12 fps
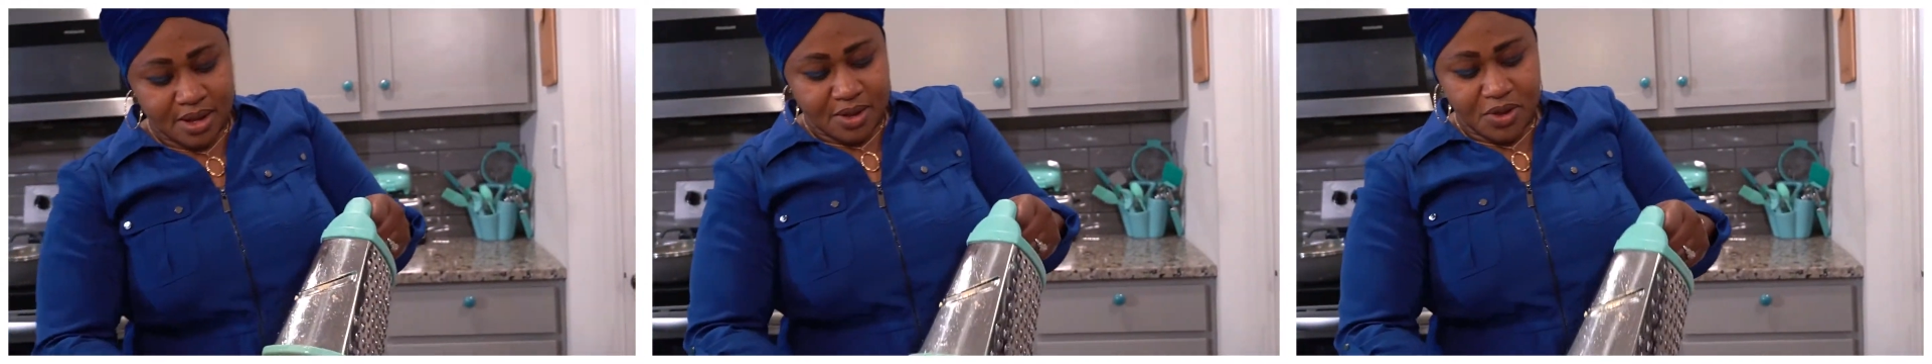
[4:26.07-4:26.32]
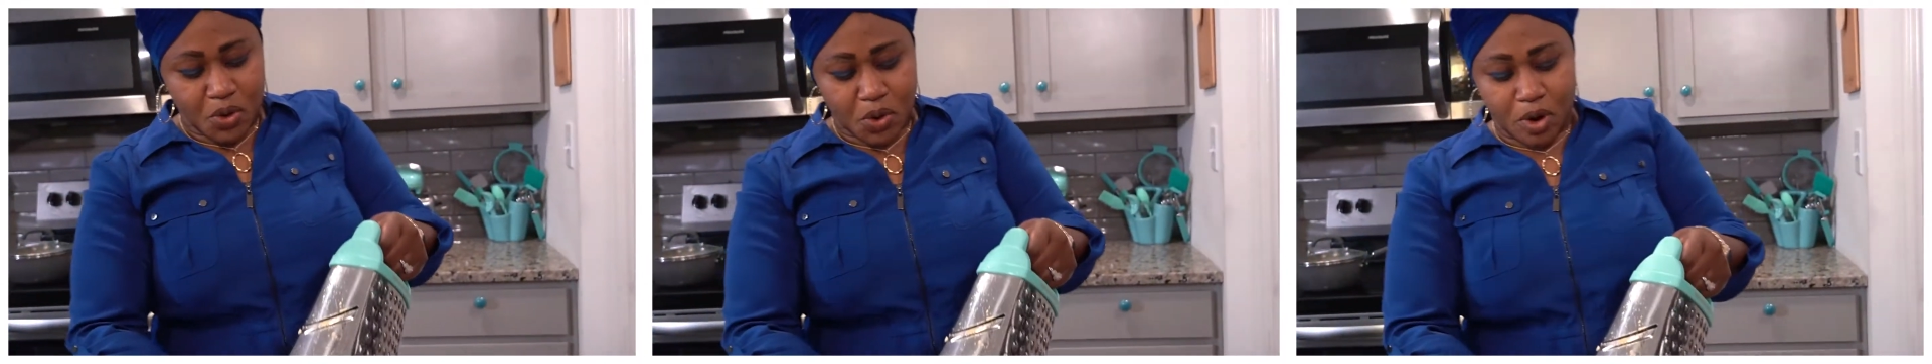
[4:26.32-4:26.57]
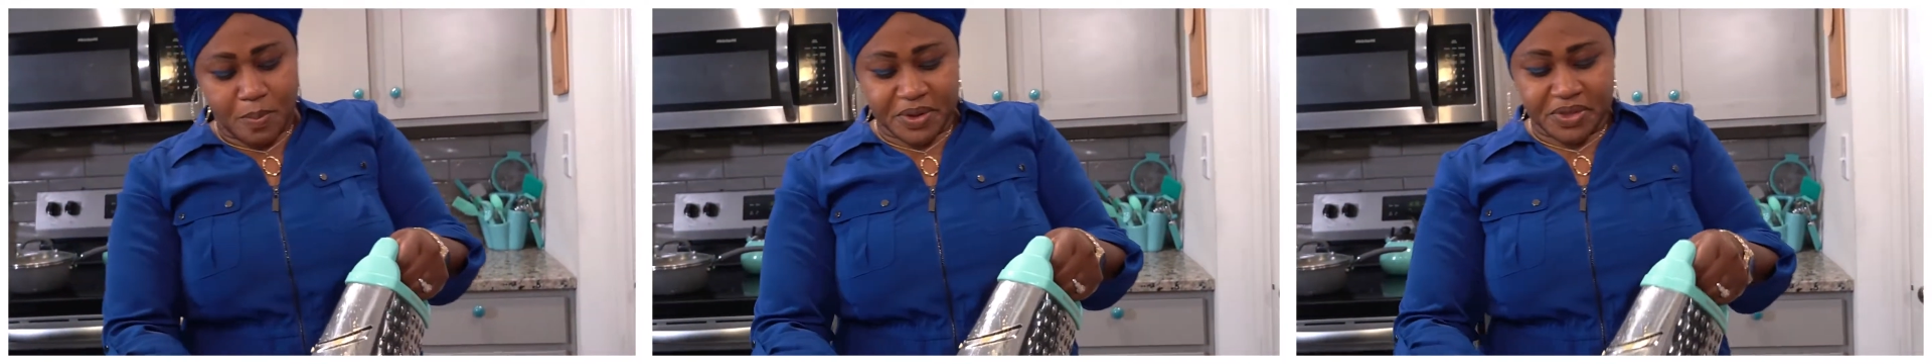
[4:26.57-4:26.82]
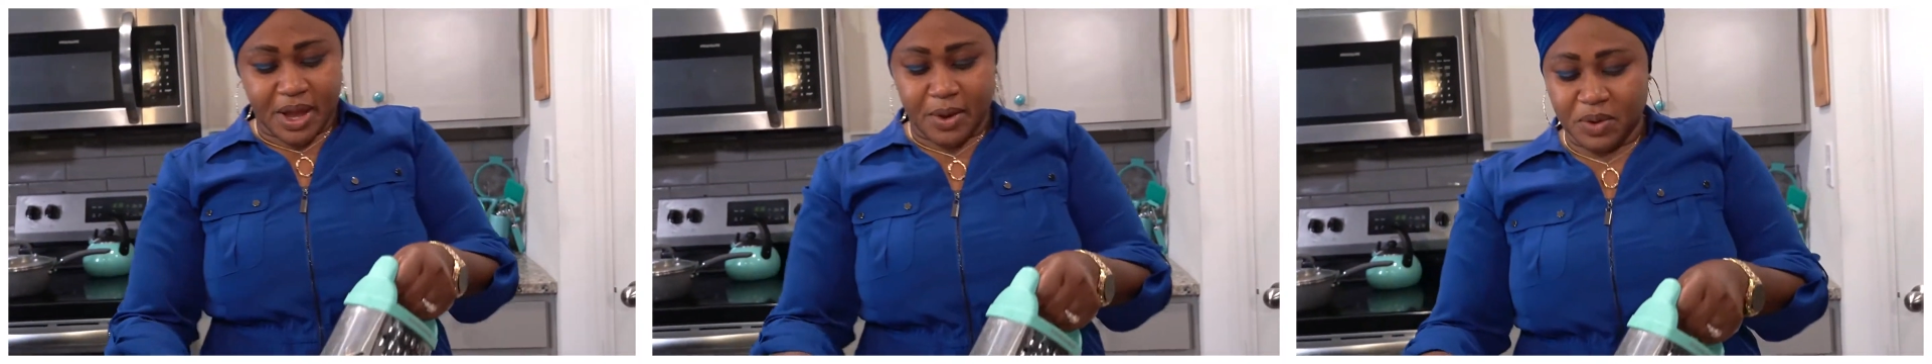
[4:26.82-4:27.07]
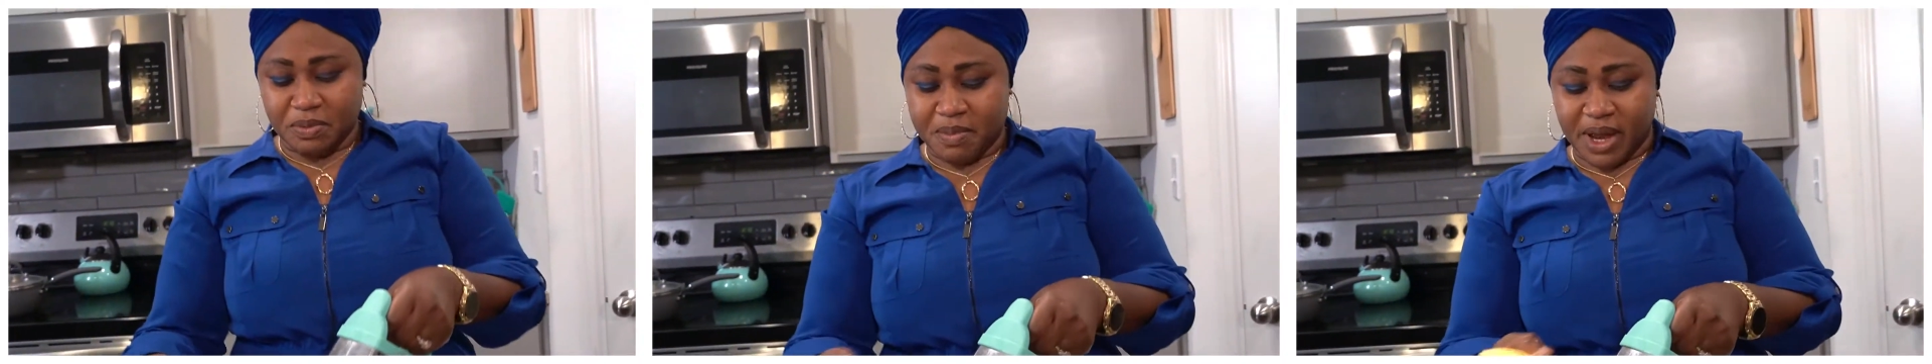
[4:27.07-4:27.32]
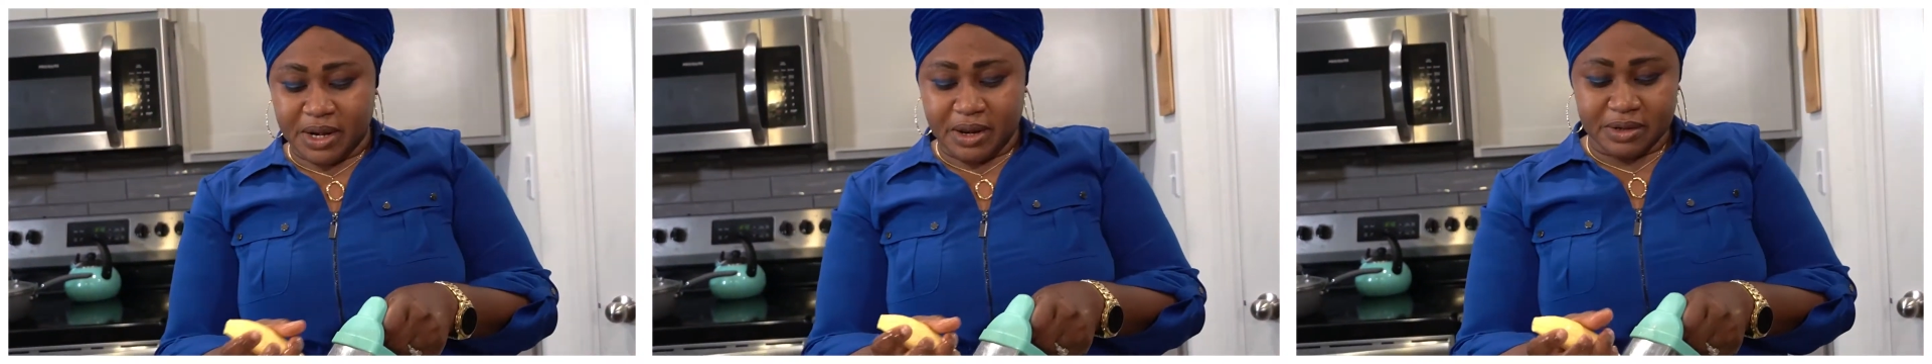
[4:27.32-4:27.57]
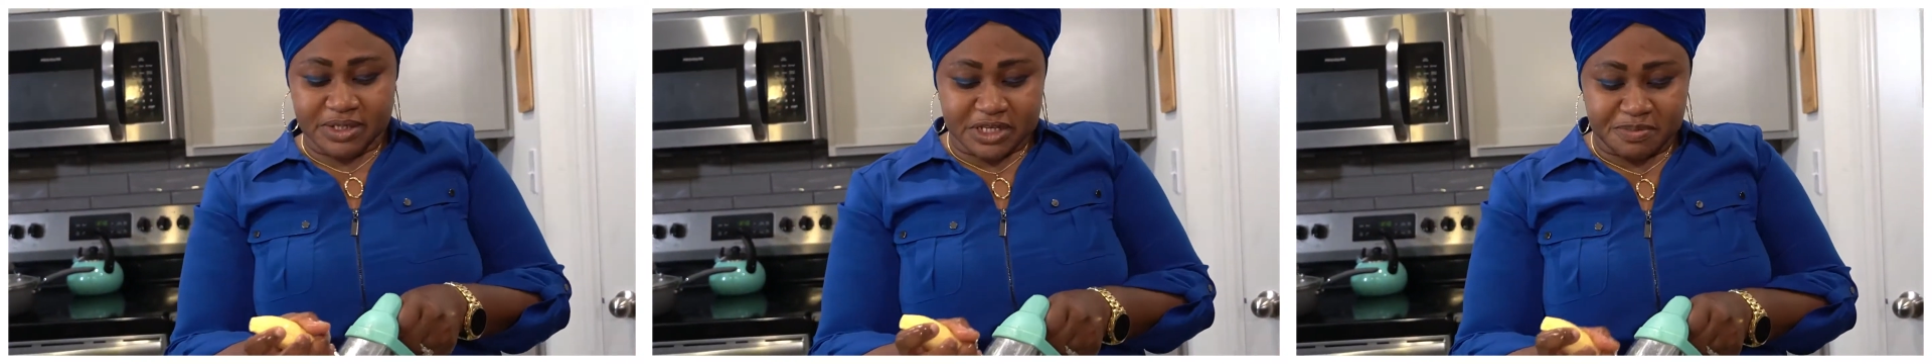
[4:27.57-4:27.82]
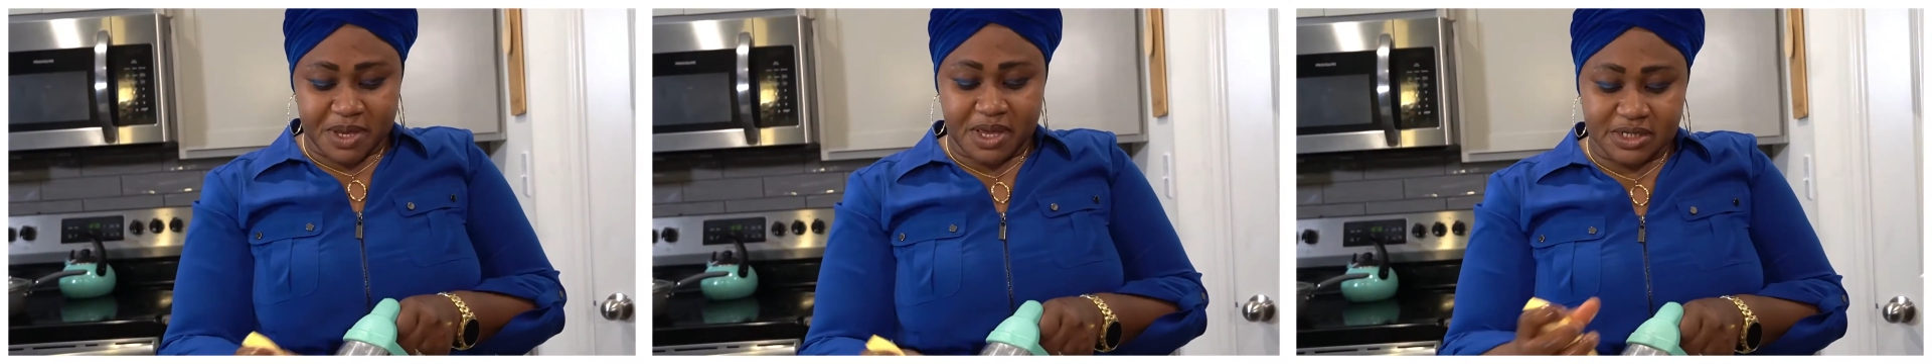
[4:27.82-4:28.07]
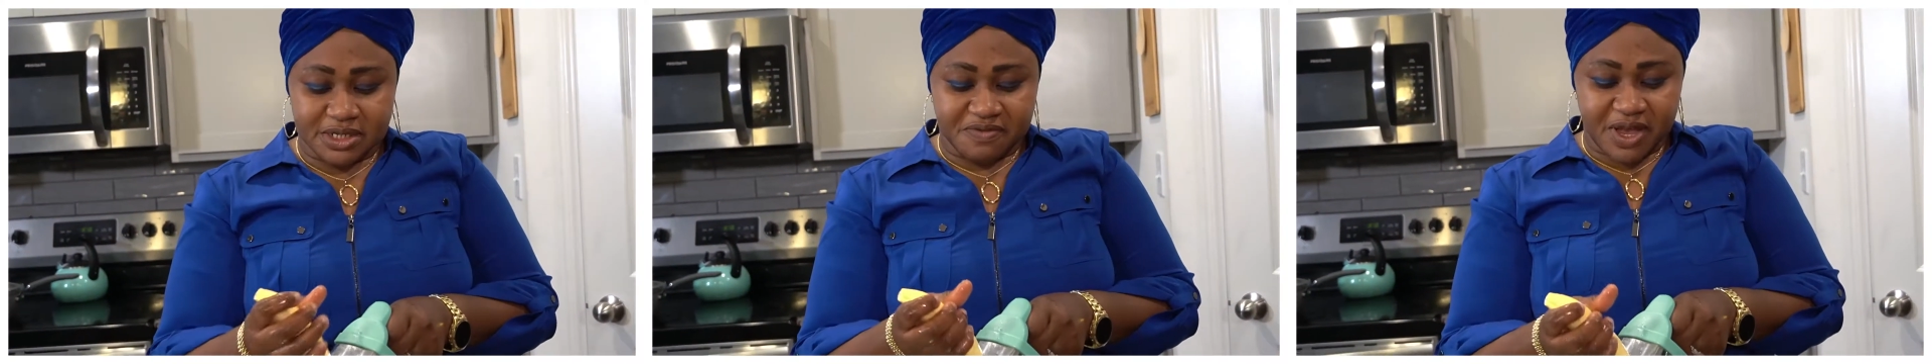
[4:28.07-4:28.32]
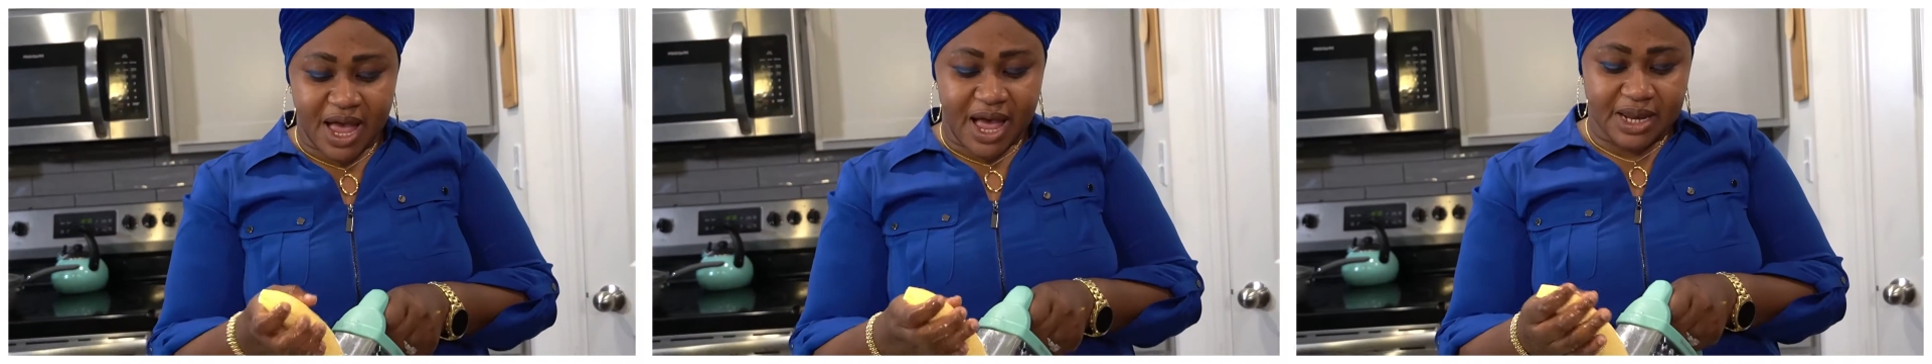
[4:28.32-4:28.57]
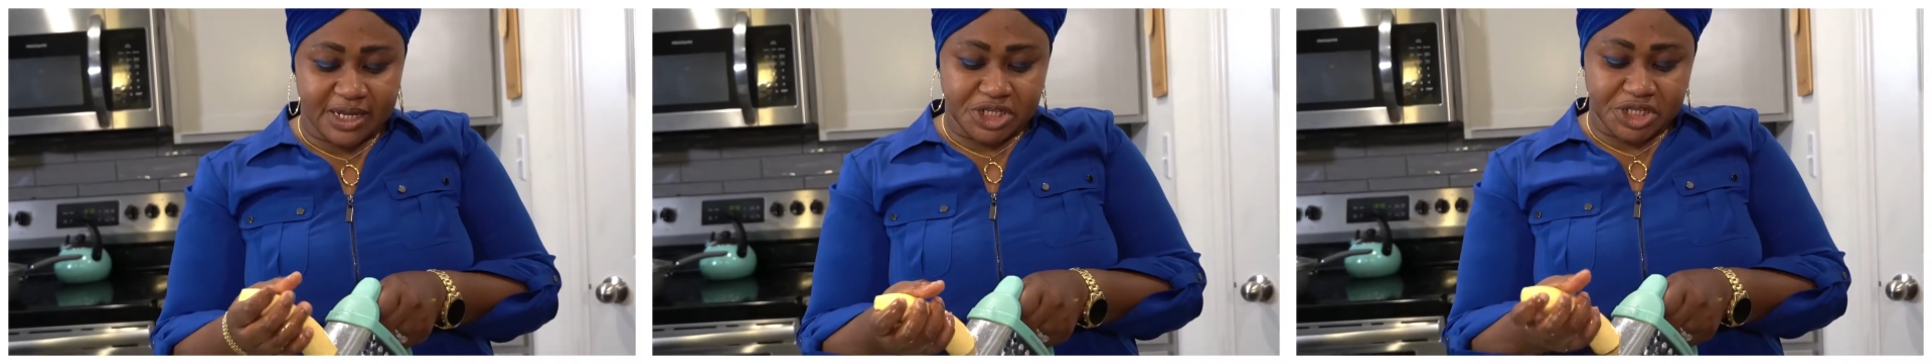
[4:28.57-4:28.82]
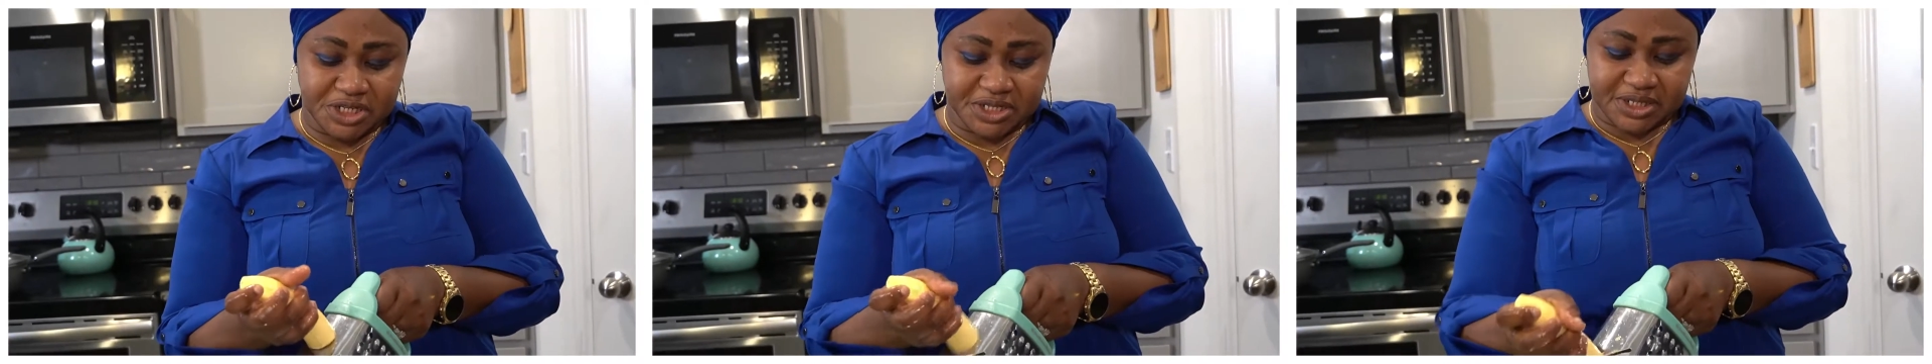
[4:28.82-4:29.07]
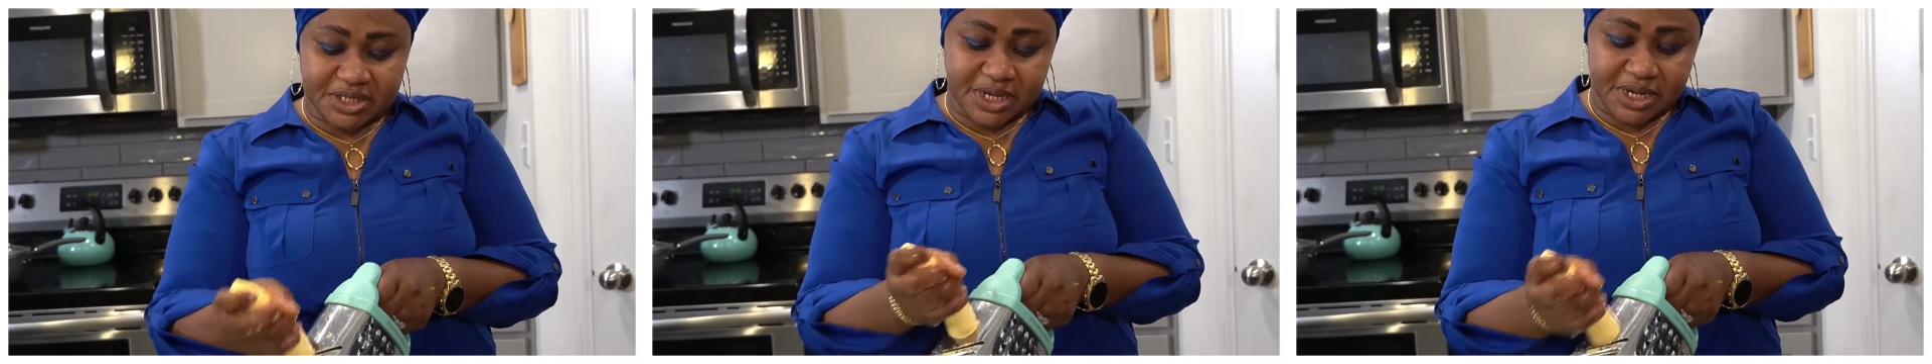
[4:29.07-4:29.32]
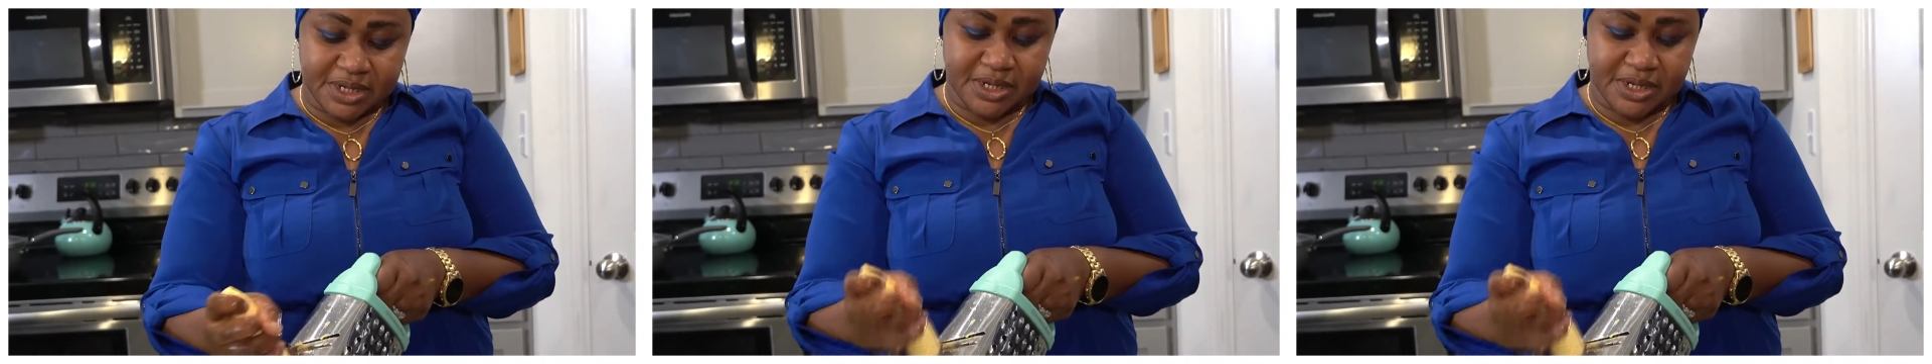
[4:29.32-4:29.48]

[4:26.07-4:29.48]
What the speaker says: go up and down with my noses because of the allergies.